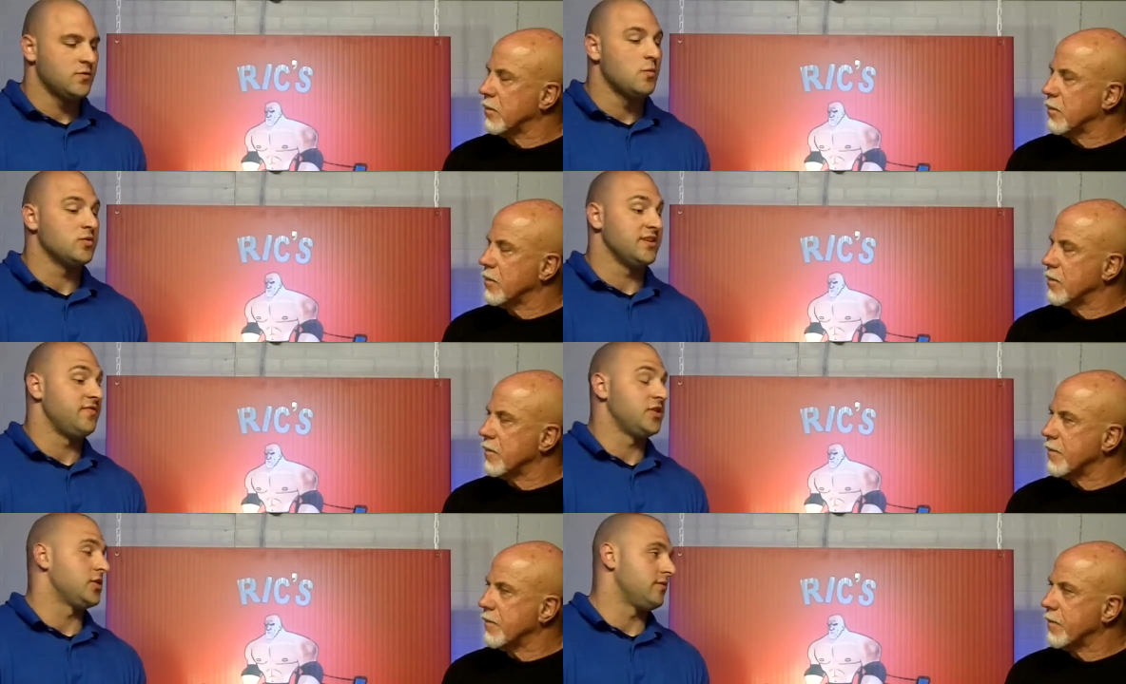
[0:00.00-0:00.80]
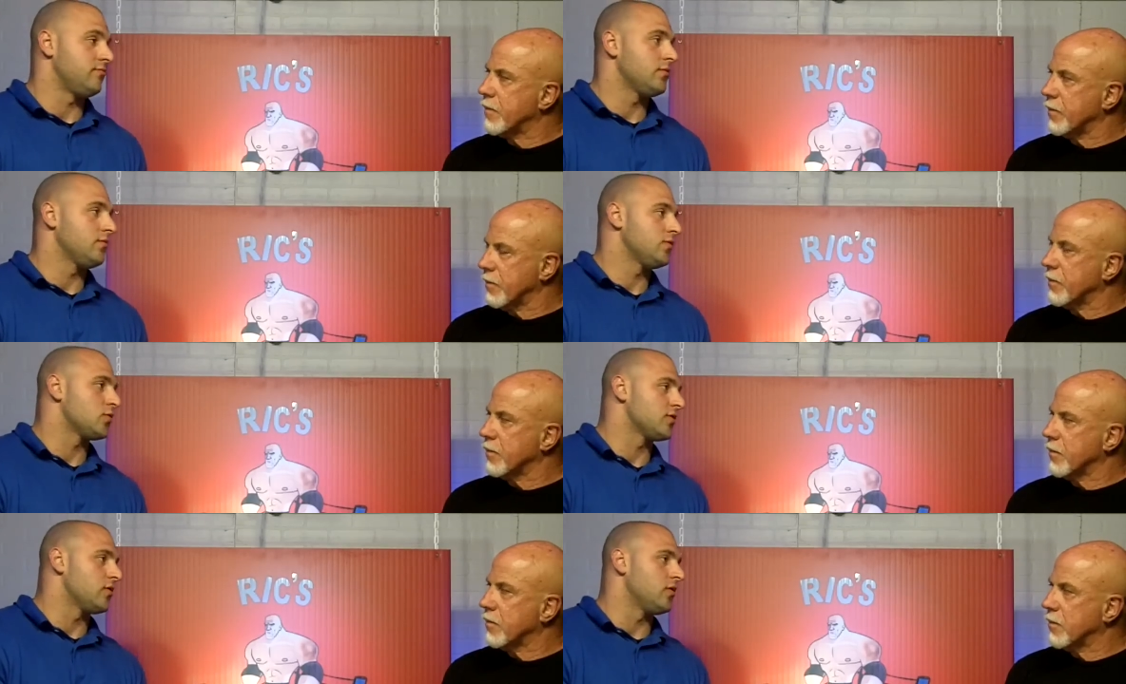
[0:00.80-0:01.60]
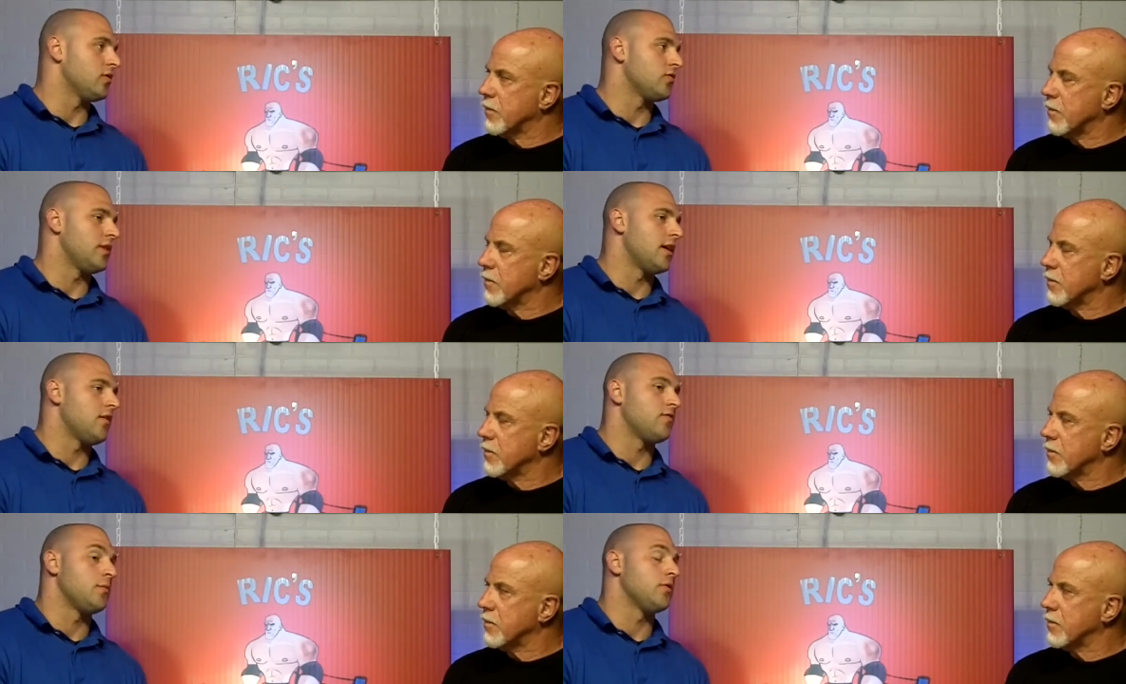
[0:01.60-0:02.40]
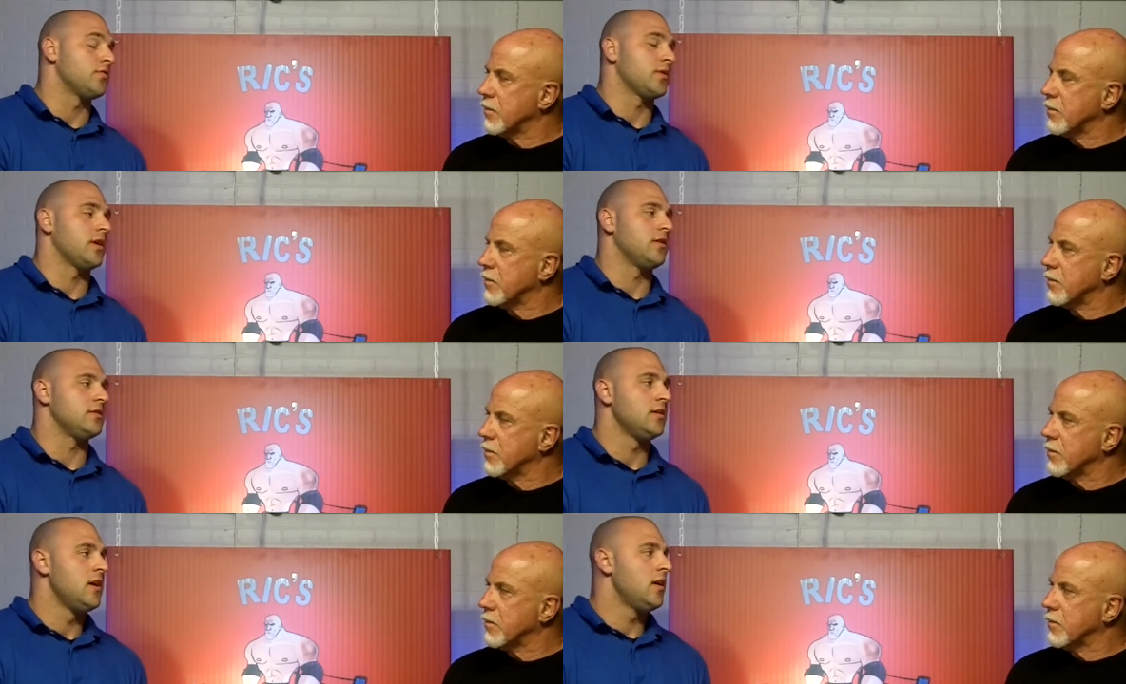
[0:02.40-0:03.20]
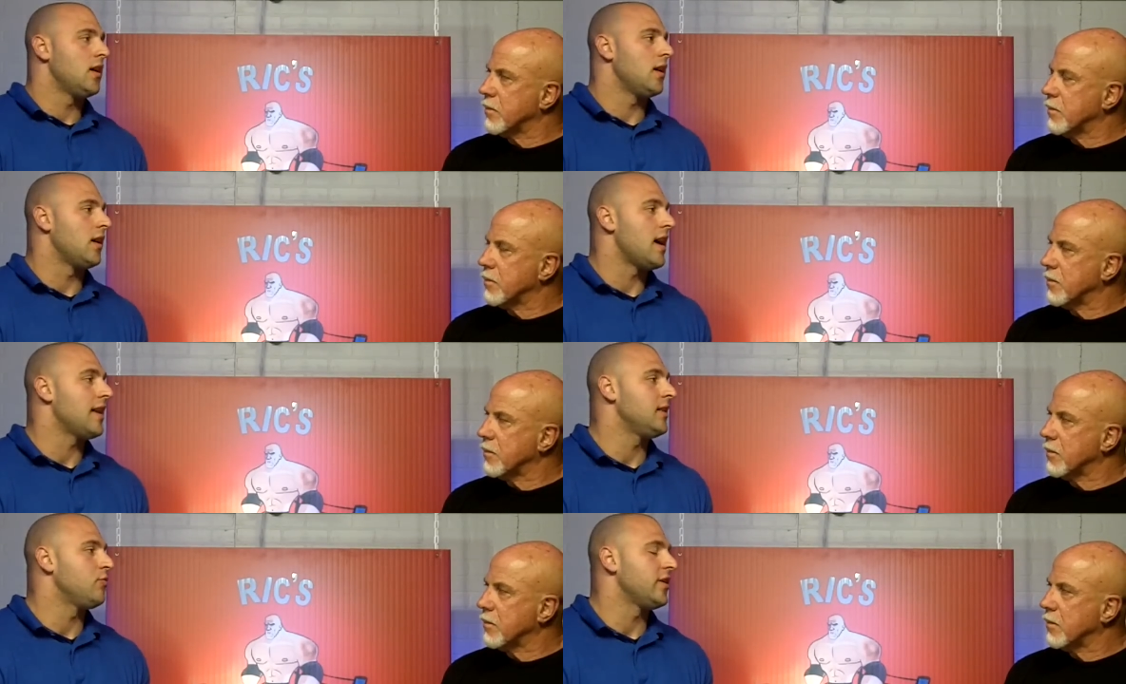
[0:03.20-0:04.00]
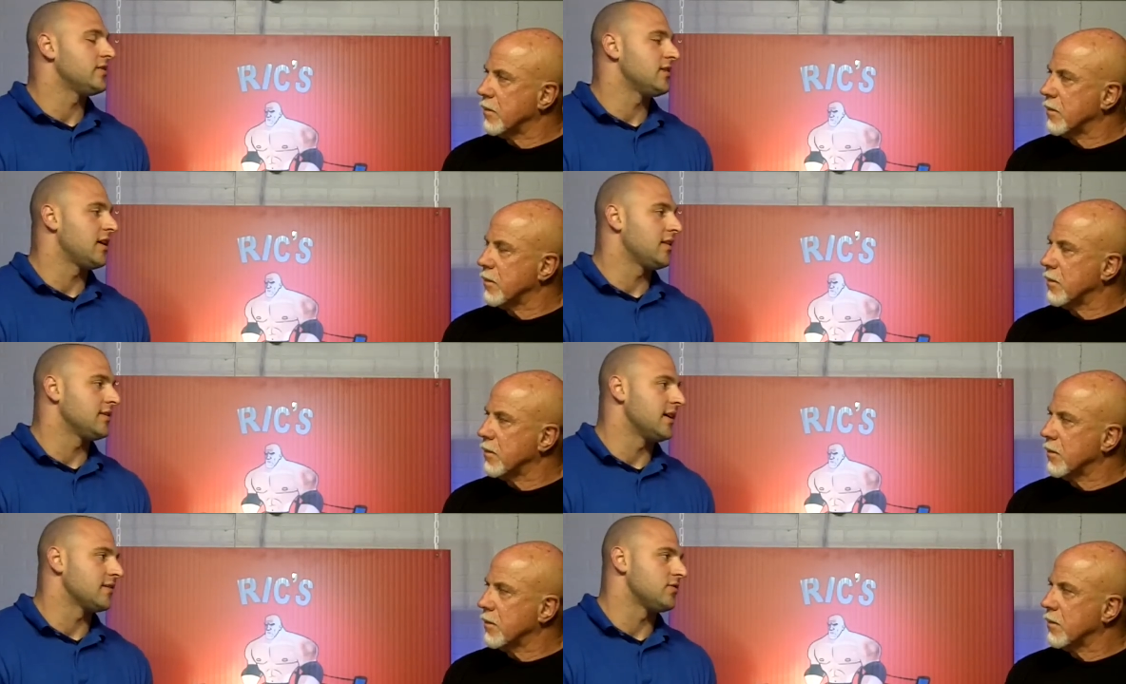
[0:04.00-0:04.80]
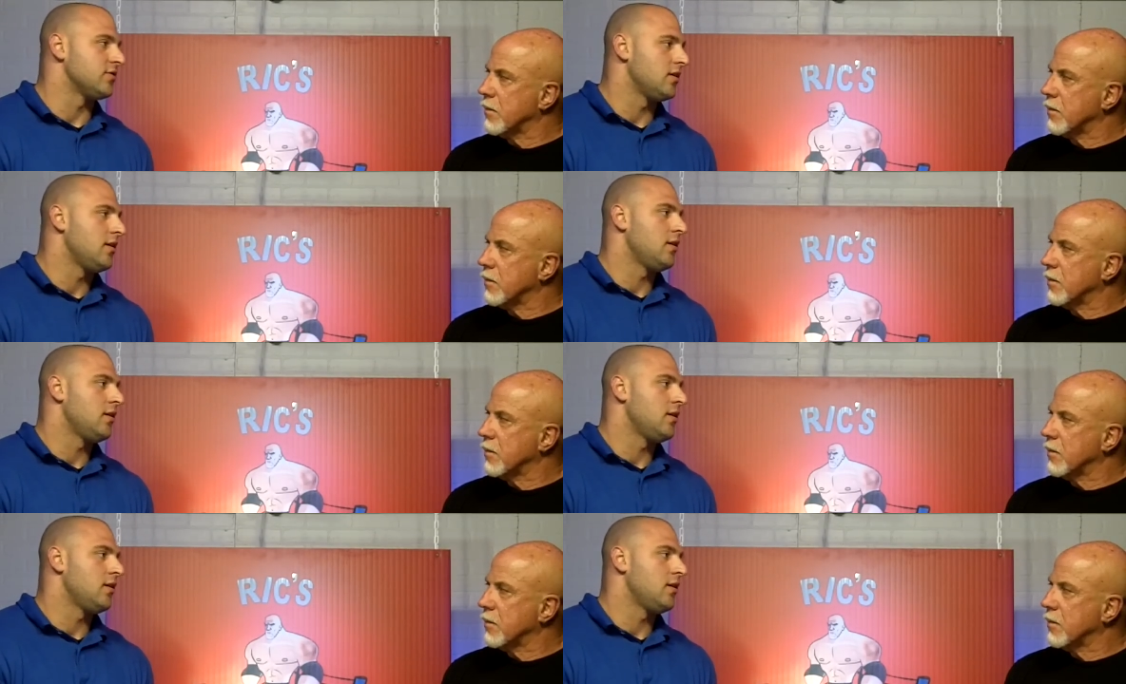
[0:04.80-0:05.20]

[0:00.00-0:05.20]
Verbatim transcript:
Speaker 1: the most efficient source of glucose right now for post workout is uh, highly branched cyclic dextrin,